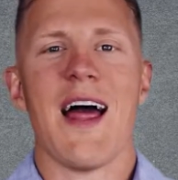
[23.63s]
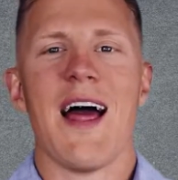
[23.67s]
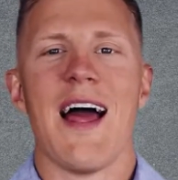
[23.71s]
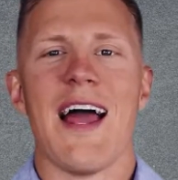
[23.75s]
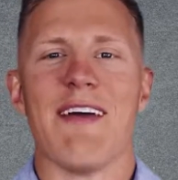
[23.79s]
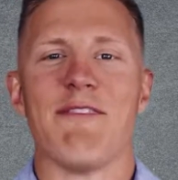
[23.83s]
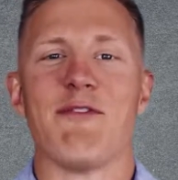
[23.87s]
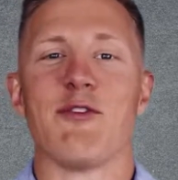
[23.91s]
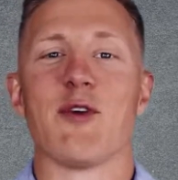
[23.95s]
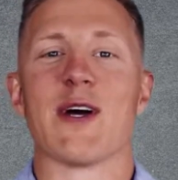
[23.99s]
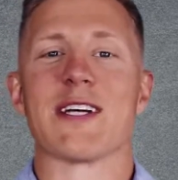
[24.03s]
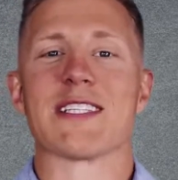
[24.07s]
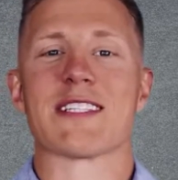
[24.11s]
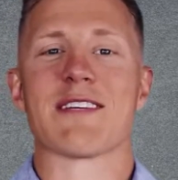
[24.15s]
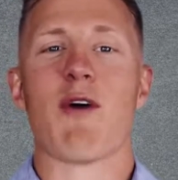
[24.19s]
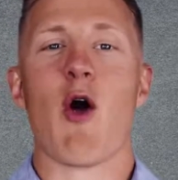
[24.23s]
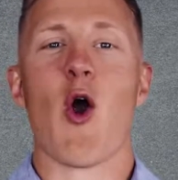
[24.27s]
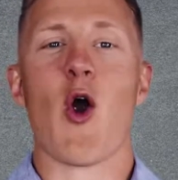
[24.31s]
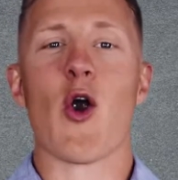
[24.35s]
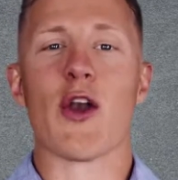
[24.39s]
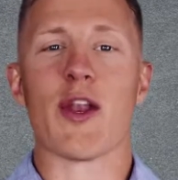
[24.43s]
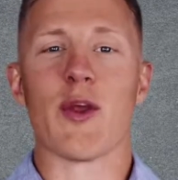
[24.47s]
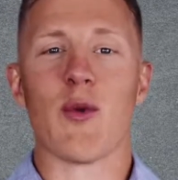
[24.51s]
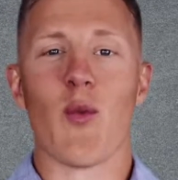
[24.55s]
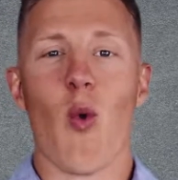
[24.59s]
If you guys have
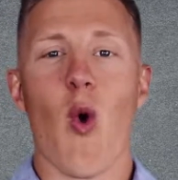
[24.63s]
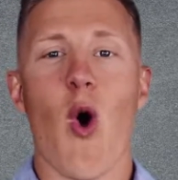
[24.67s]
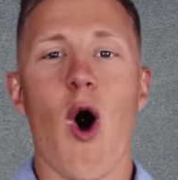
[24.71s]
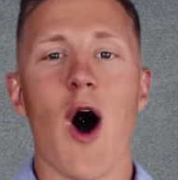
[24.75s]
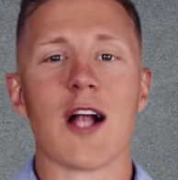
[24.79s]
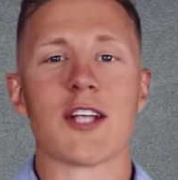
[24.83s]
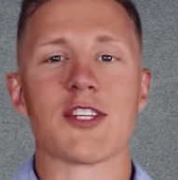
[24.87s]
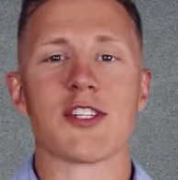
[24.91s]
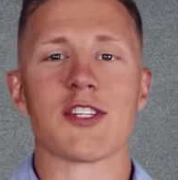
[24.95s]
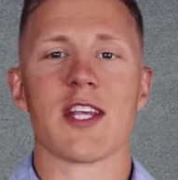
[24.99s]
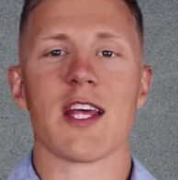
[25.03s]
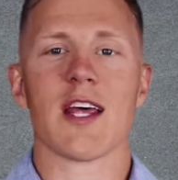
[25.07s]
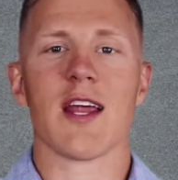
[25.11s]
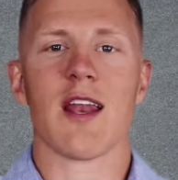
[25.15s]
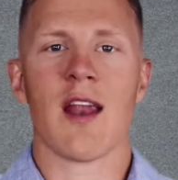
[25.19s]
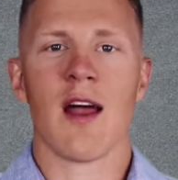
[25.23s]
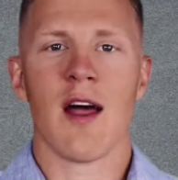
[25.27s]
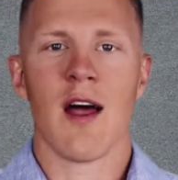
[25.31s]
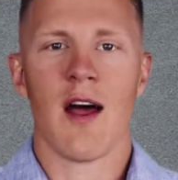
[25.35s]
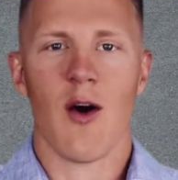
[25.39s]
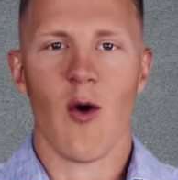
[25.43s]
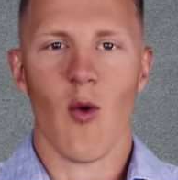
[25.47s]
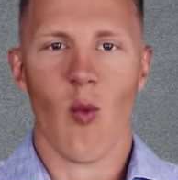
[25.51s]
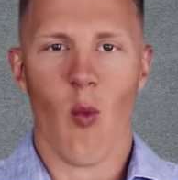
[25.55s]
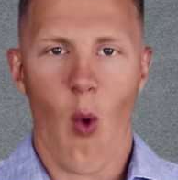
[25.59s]
already watched
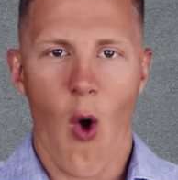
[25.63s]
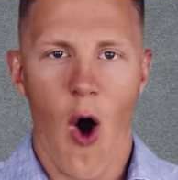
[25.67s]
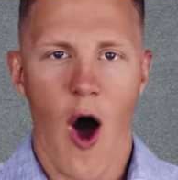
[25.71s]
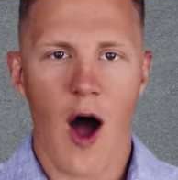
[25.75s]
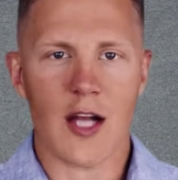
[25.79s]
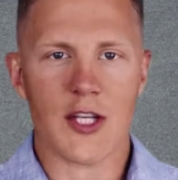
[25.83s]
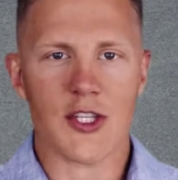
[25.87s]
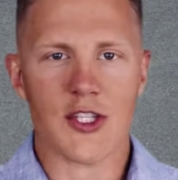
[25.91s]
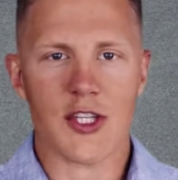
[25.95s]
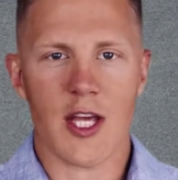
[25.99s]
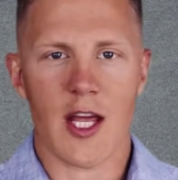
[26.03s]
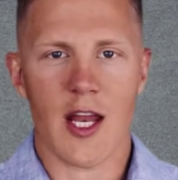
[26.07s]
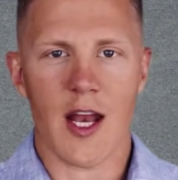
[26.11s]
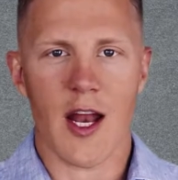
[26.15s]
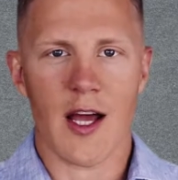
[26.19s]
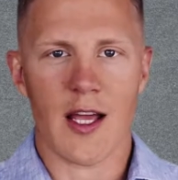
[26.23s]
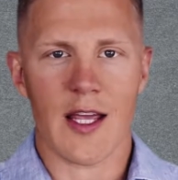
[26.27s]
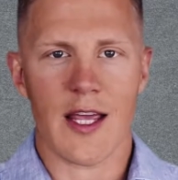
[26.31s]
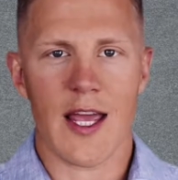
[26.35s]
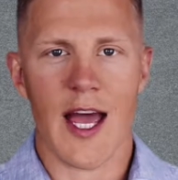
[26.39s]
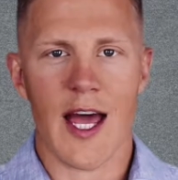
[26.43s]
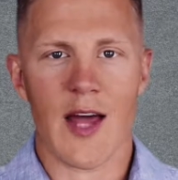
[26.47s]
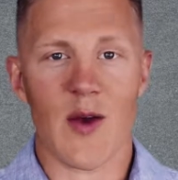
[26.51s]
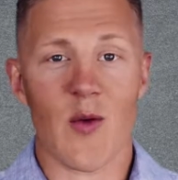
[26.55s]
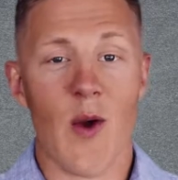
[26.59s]
it, watch it
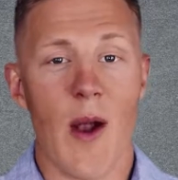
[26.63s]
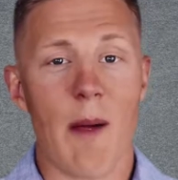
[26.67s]
again.